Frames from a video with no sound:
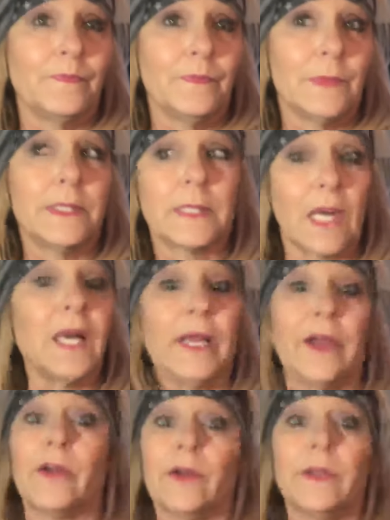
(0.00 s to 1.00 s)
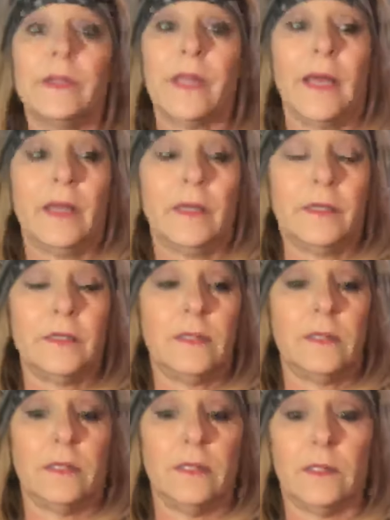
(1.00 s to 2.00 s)
it's clear that
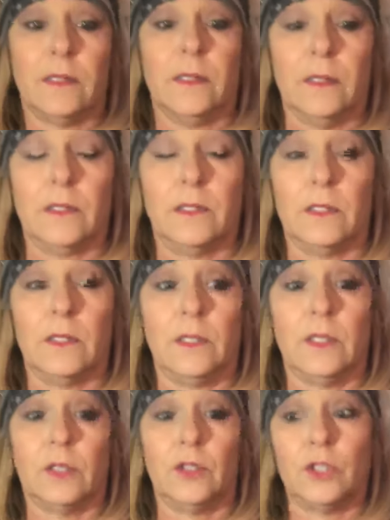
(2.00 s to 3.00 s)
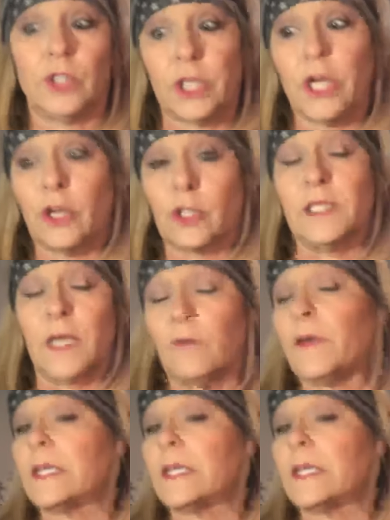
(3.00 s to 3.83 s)
she herself